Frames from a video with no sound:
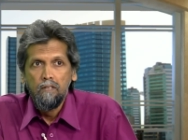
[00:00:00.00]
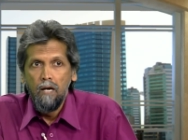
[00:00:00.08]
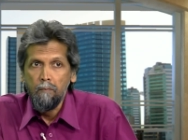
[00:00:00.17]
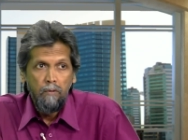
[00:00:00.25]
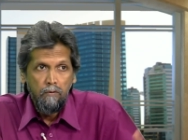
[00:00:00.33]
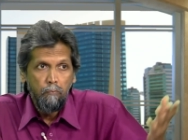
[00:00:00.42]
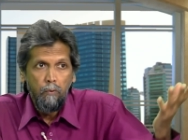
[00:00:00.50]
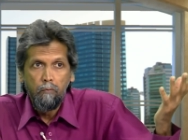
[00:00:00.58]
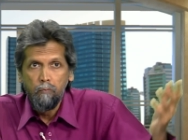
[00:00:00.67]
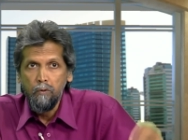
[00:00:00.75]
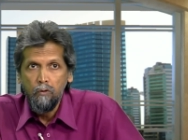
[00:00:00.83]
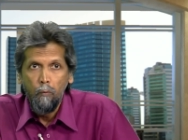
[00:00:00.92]
I mean,
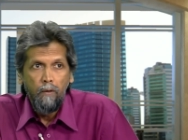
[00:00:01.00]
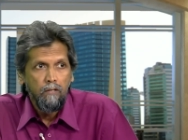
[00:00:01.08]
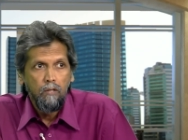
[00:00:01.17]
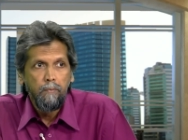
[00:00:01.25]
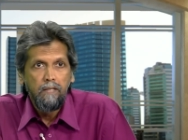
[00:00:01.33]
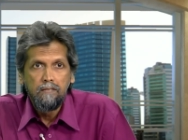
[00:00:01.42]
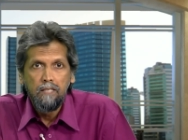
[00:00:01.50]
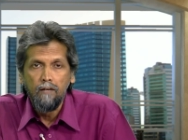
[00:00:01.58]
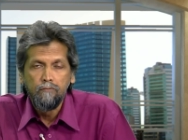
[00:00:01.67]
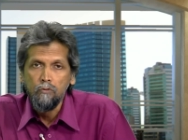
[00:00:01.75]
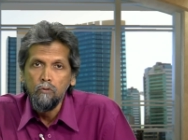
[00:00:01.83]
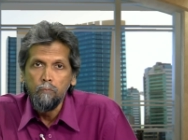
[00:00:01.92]
we know where they're going to be this
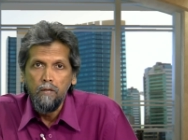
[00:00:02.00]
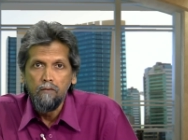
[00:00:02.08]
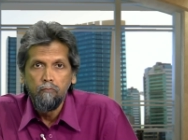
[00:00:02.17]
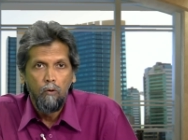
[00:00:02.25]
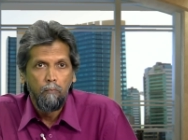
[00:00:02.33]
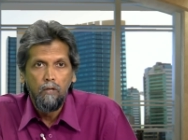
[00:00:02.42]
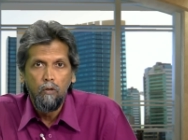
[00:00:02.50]
afternoon when they formally